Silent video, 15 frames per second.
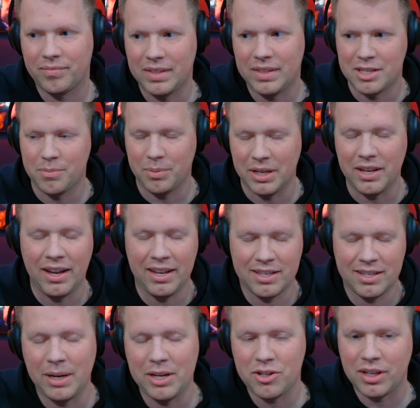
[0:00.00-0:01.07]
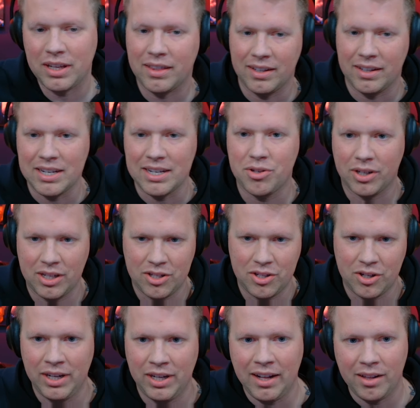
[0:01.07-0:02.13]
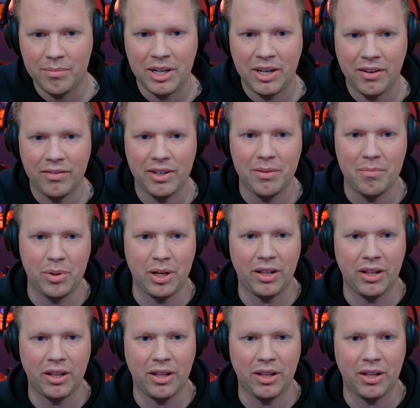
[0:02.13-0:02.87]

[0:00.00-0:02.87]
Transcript: Espe- especially the district attorney element of it. But